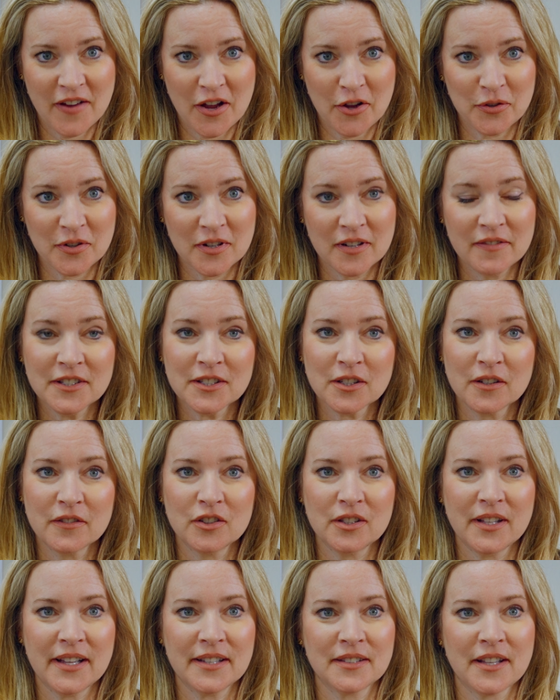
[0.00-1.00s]
founder of
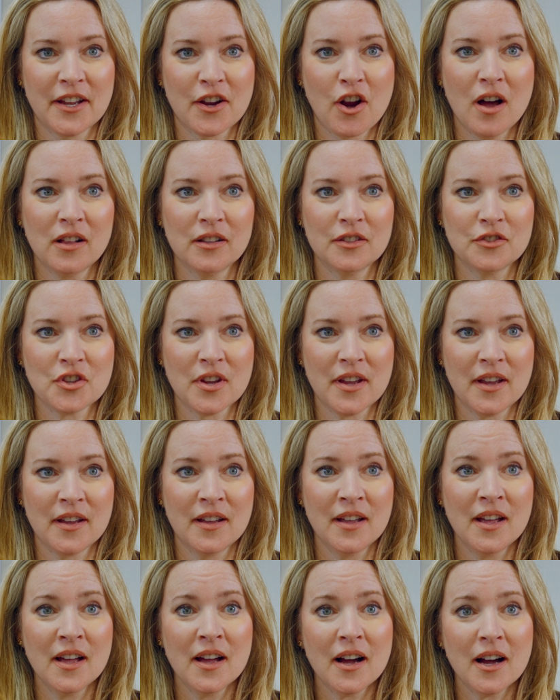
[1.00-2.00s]
Silver Lake Psychology.